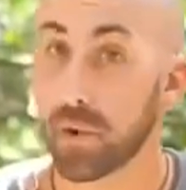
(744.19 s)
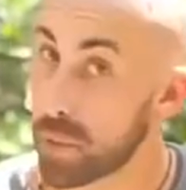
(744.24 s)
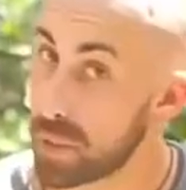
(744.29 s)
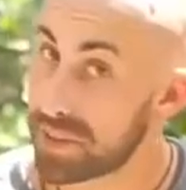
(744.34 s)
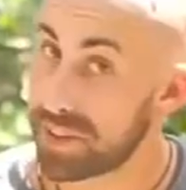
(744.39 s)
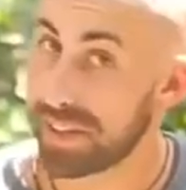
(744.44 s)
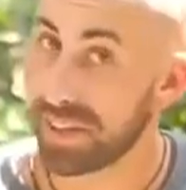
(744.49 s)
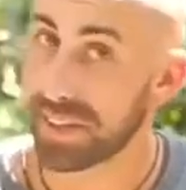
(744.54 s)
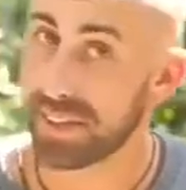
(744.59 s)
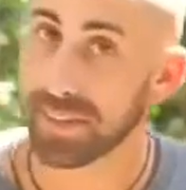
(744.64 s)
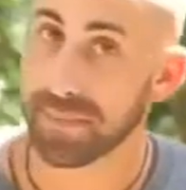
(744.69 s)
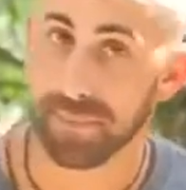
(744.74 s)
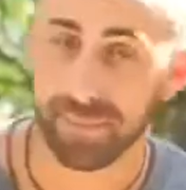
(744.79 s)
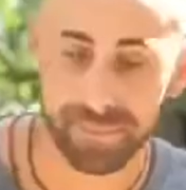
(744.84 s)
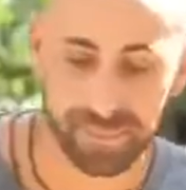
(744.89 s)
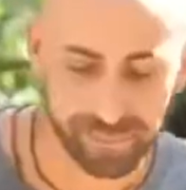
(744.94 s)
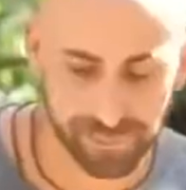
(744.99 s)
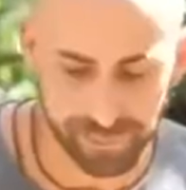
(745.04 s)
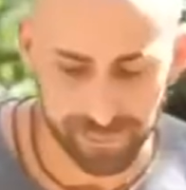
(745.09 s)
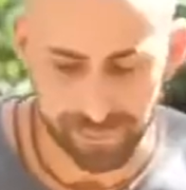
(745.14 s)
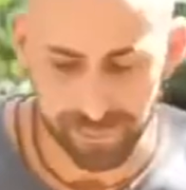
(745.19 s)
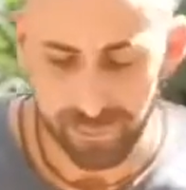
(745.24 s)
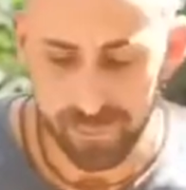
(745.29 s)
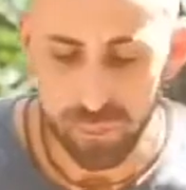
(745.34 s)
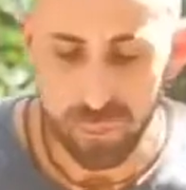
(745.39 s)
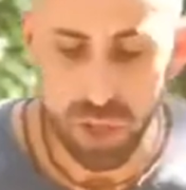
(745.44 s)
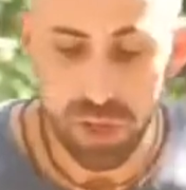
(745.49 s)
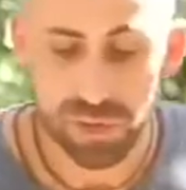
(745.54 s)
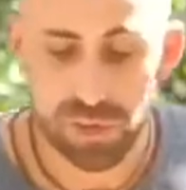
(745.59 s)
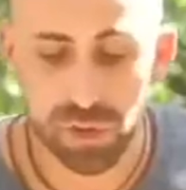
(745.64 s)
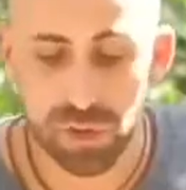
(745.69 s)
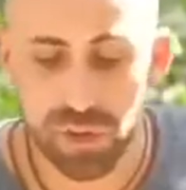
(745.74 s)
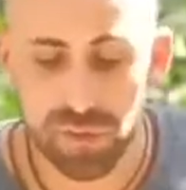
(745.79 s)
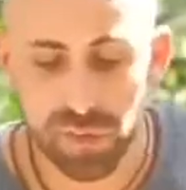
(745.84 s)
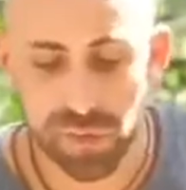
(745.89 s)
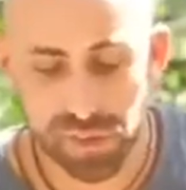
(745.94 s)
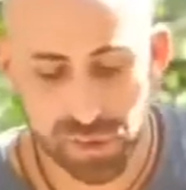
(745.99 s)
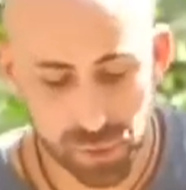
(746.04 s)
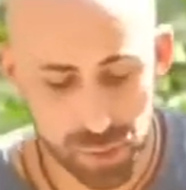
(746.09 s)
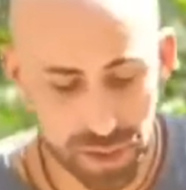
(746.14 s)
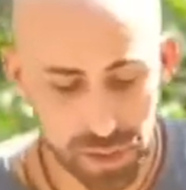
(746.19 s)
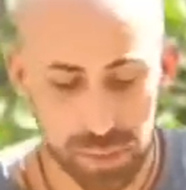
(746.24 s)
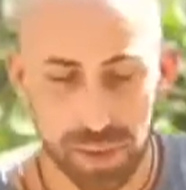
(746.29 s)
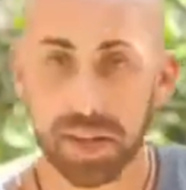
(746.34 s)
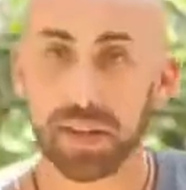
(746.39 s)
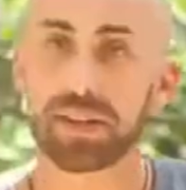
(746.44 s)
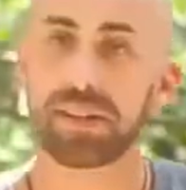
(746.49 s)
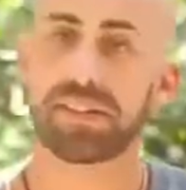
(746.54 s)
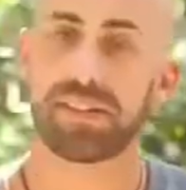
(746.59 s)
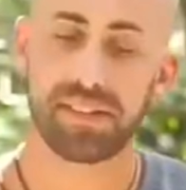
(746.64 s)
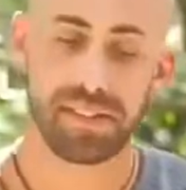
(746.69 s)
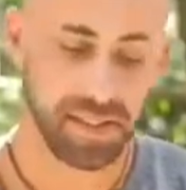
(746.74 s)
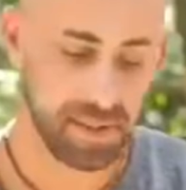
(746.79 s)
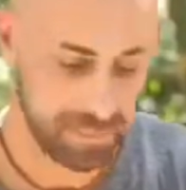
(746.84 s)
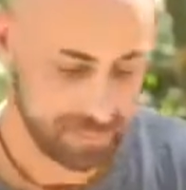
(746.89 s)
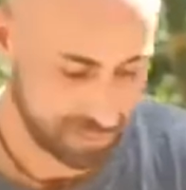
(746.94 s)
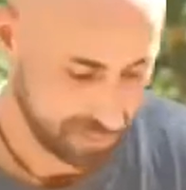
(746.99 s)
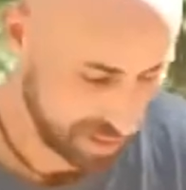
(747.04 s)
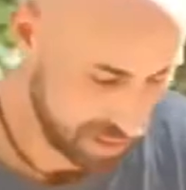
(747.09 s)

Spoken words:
routine. So the first one we're gonna see,